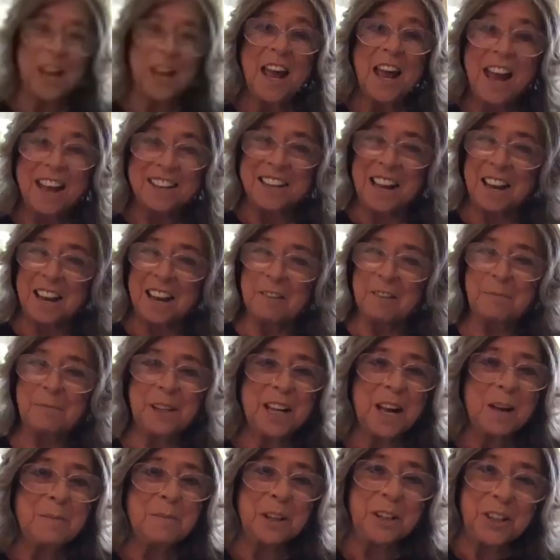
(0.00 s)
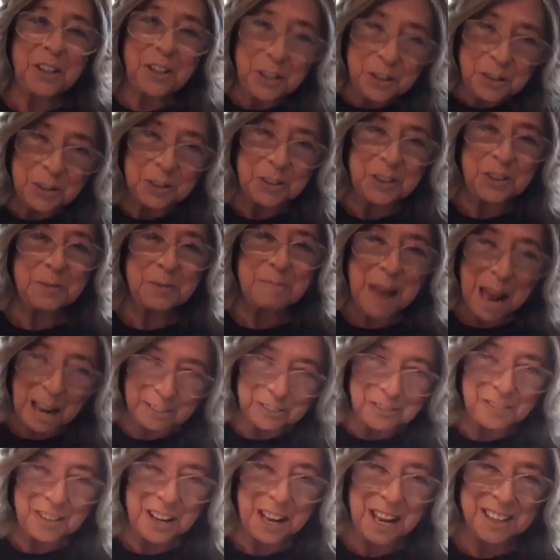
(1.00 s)
and I have become a huge Matt
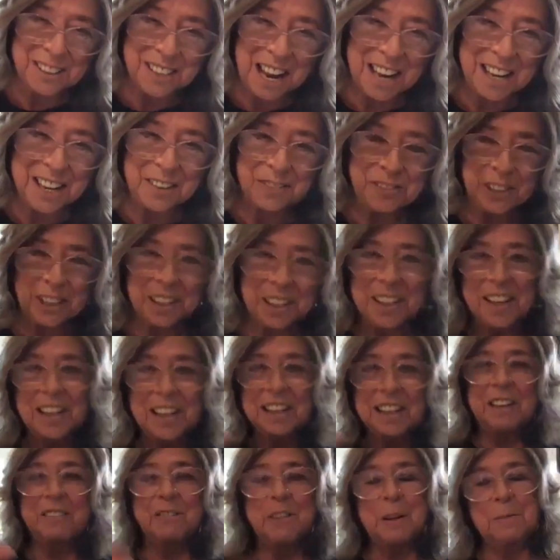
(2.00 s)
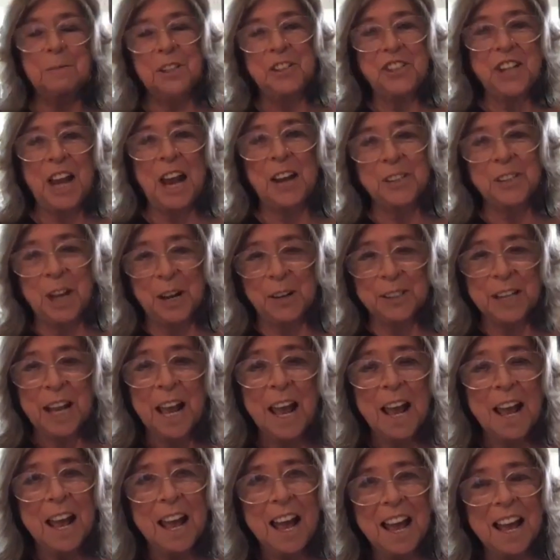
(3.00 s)
fan. I have to give him a shout out.
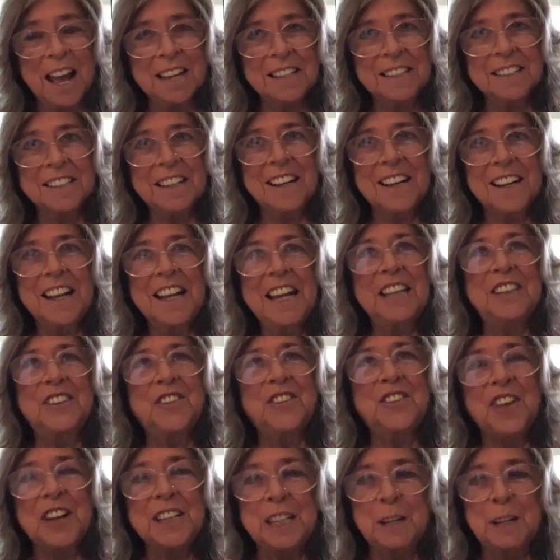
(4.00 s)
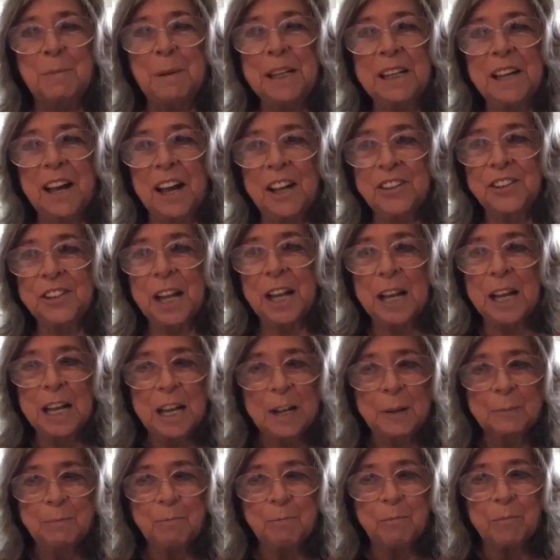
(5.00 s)
And it's funny because
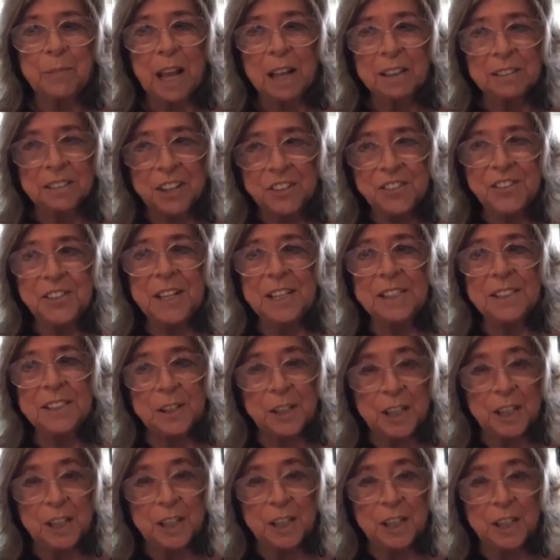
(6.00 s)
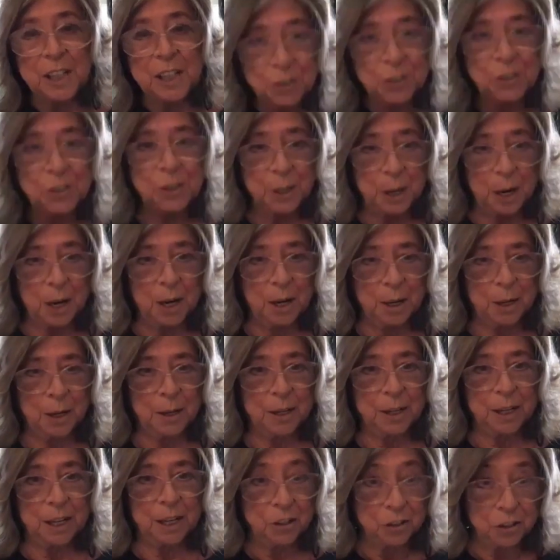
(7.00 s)
listening to his
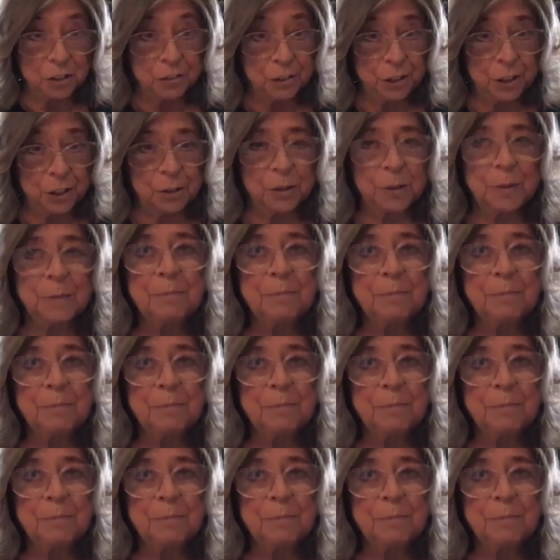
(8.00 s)
interview,